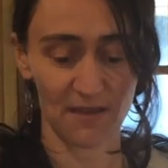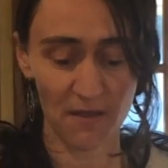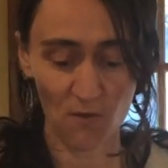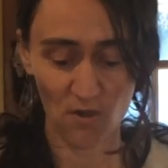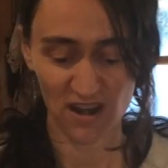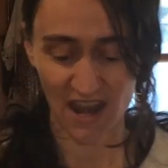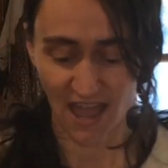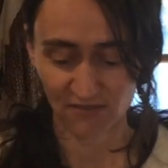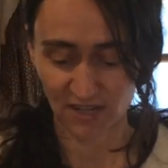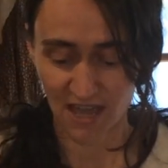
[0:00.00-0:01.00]
about
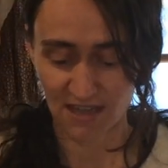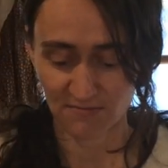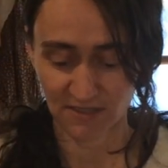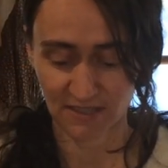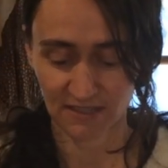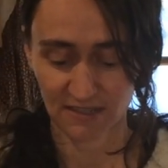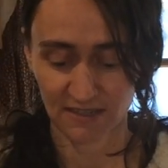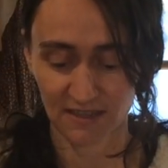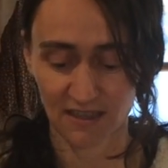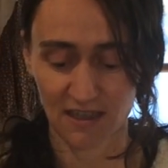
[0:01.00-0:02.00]
1.5 times
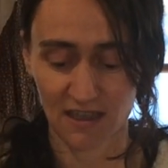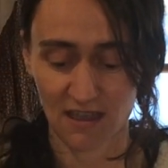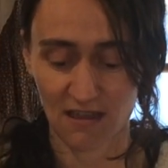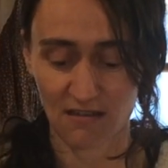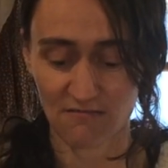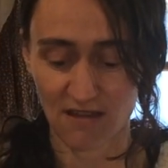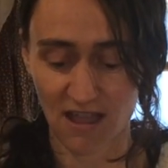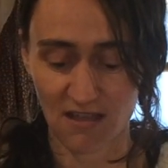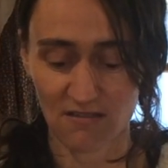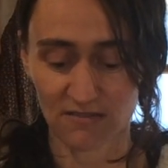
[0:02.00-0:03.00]

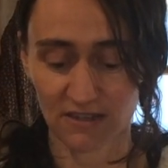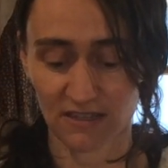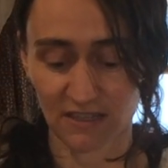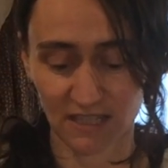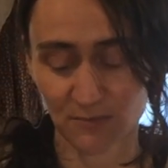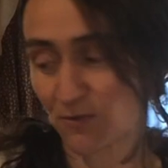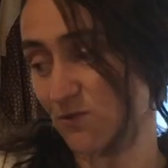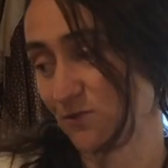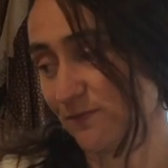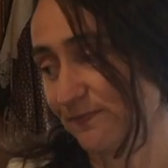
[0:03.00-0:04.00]
around the
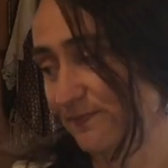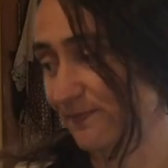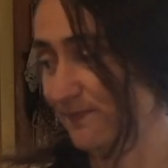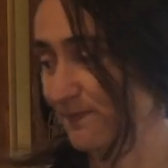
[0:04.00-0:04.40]
spoon.